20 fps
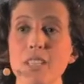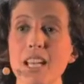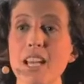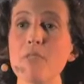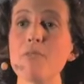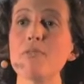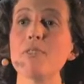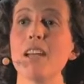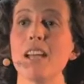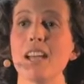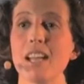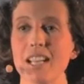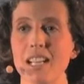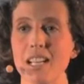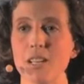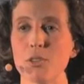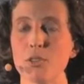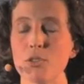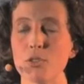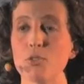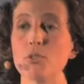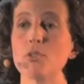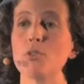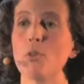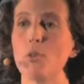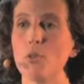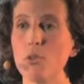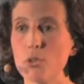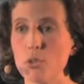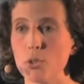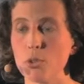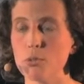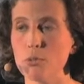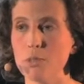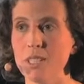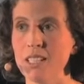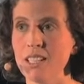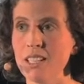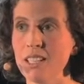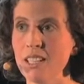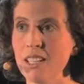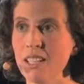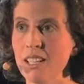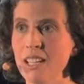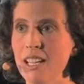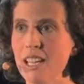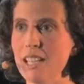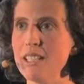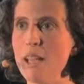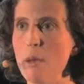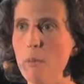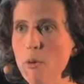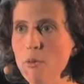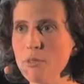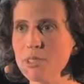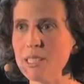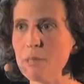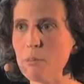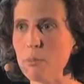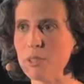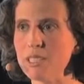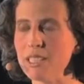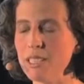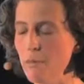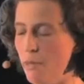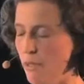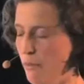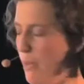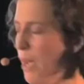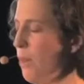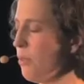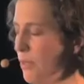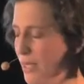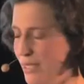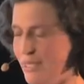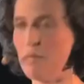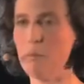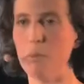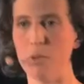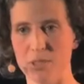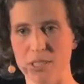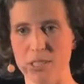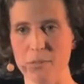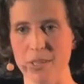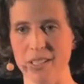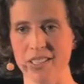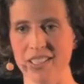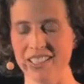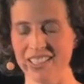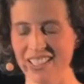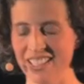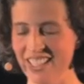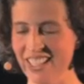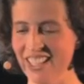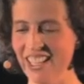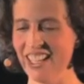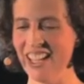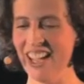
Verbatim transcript: And Sophie told him, This is magnificent, Elliot. But would you like to do something today?